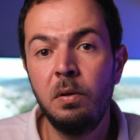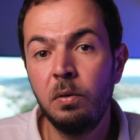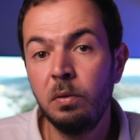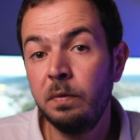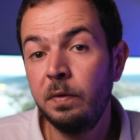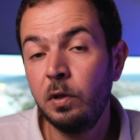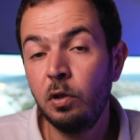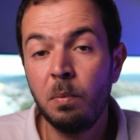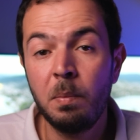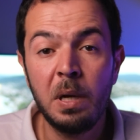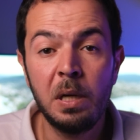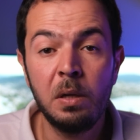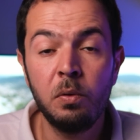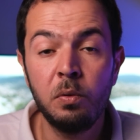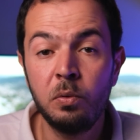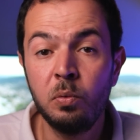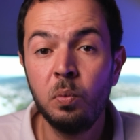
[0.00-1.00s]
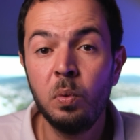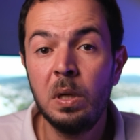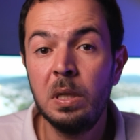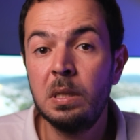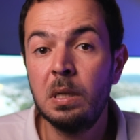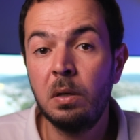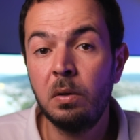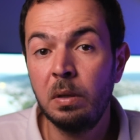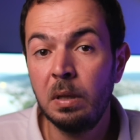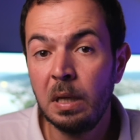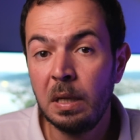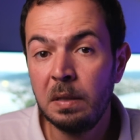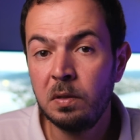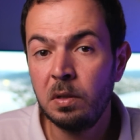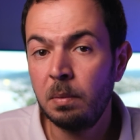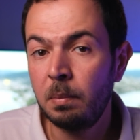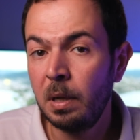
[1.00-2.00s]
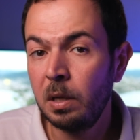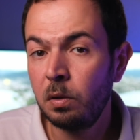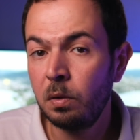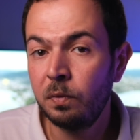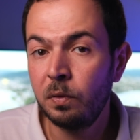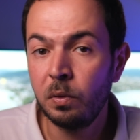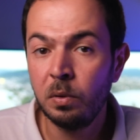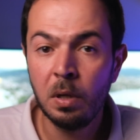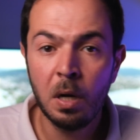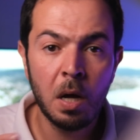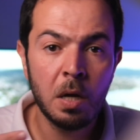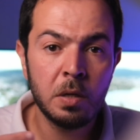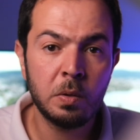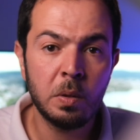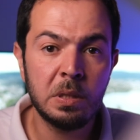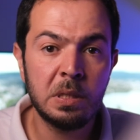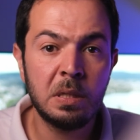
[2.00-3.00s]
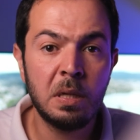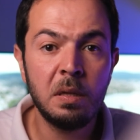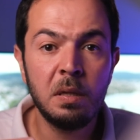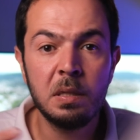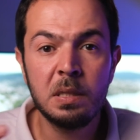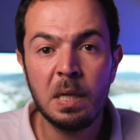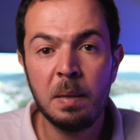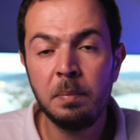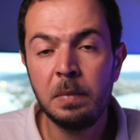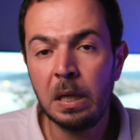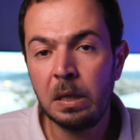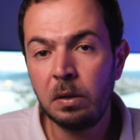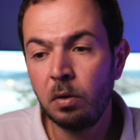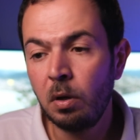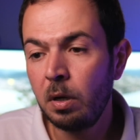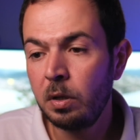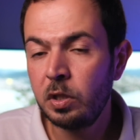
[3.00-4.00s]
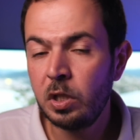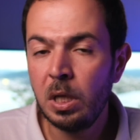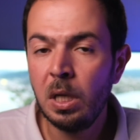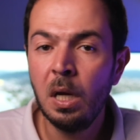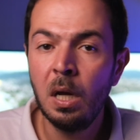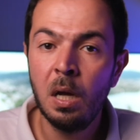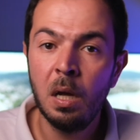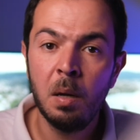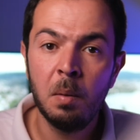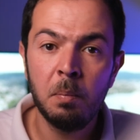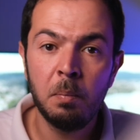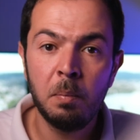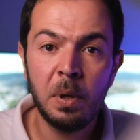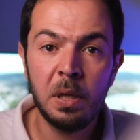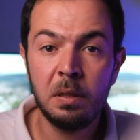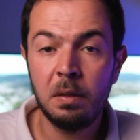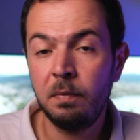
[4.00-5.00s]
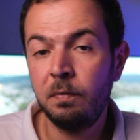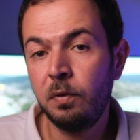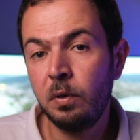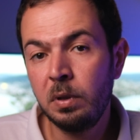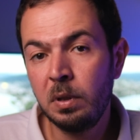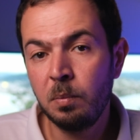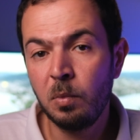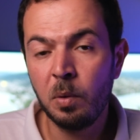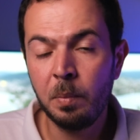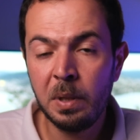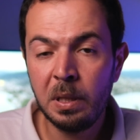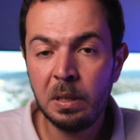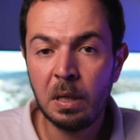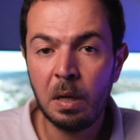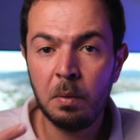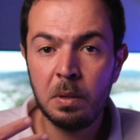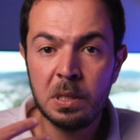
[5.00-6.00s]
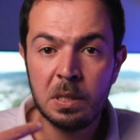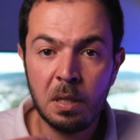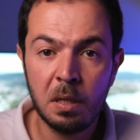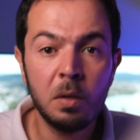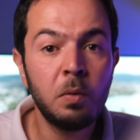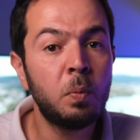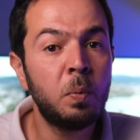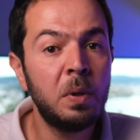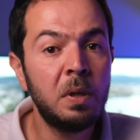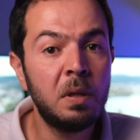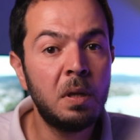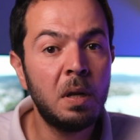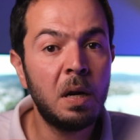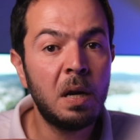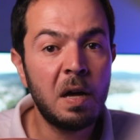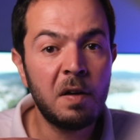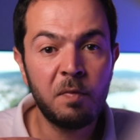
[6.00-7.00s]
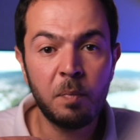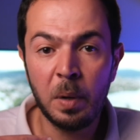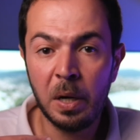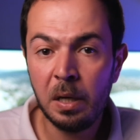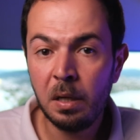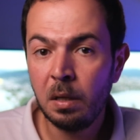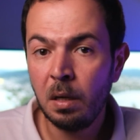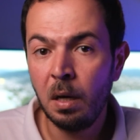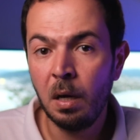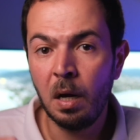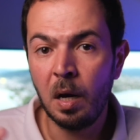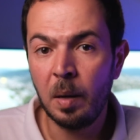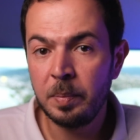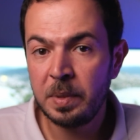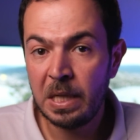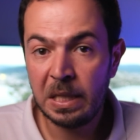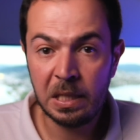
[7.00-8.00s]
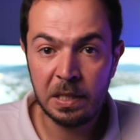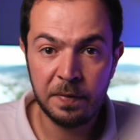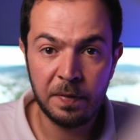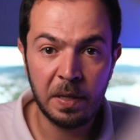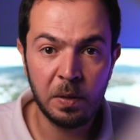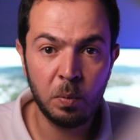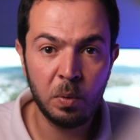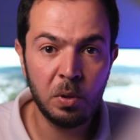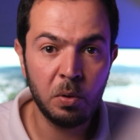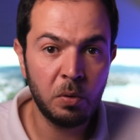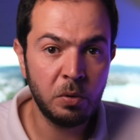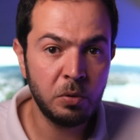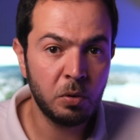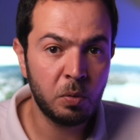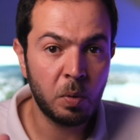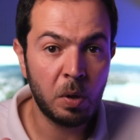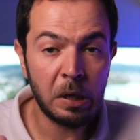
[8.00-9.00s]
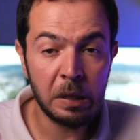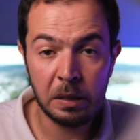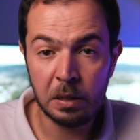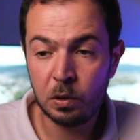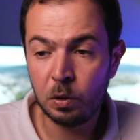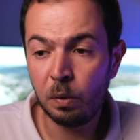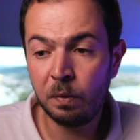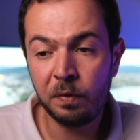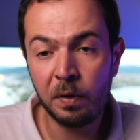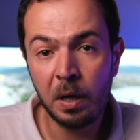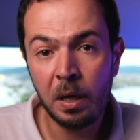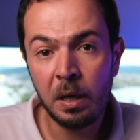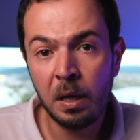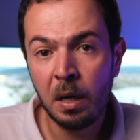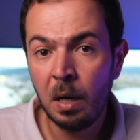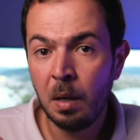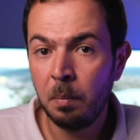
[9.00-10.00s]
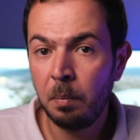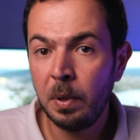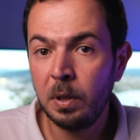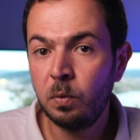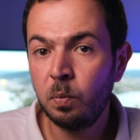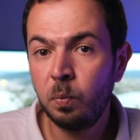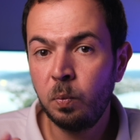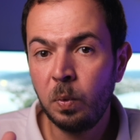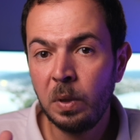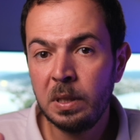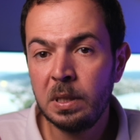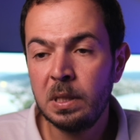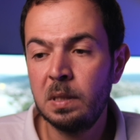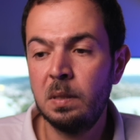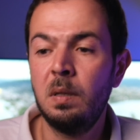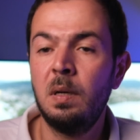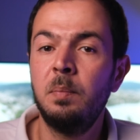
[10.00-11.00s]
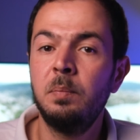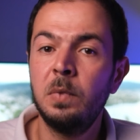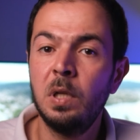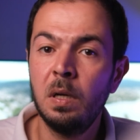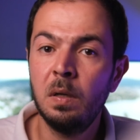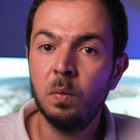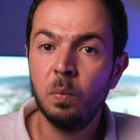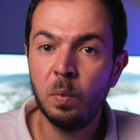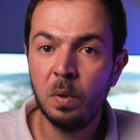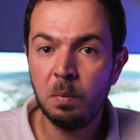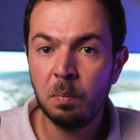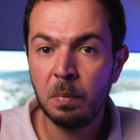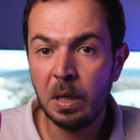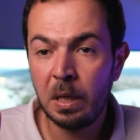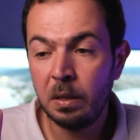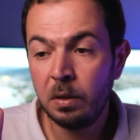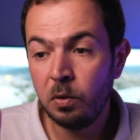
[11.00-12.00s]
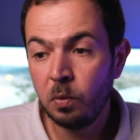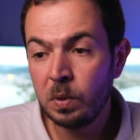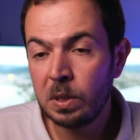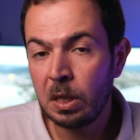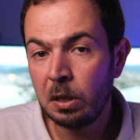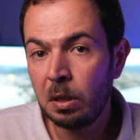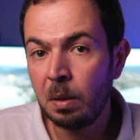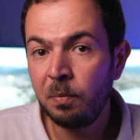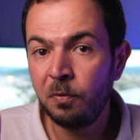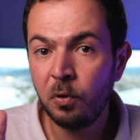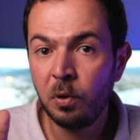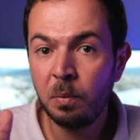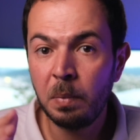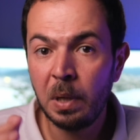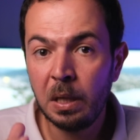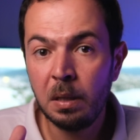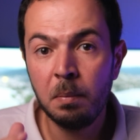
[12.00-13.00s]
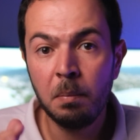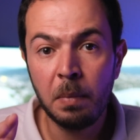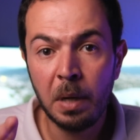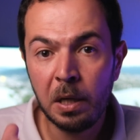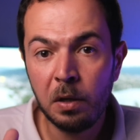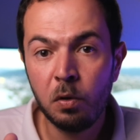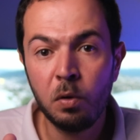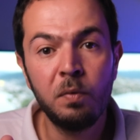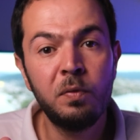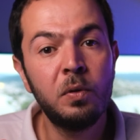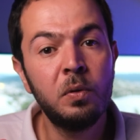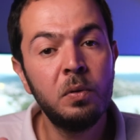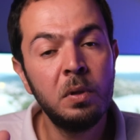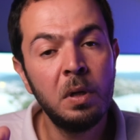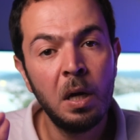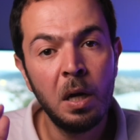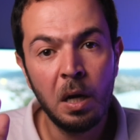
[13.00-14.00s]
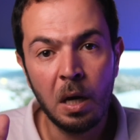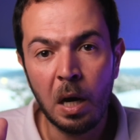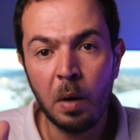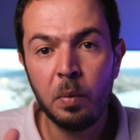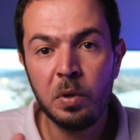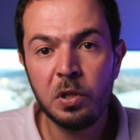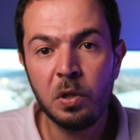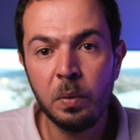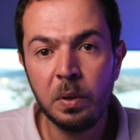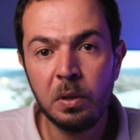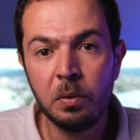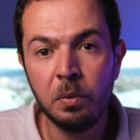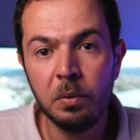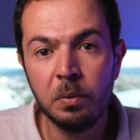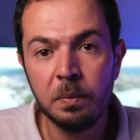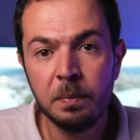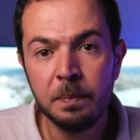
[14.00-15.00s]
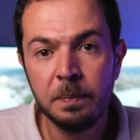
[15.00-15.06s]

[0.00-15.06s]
Rode VideoMic Go 2 is a condenser microphone, so it's not the same technology. But for the moment I will stick with the lav mic. I'm satisfied with the audio quality so far, but once I'm done with my new setup for my microphone, I will show it to you.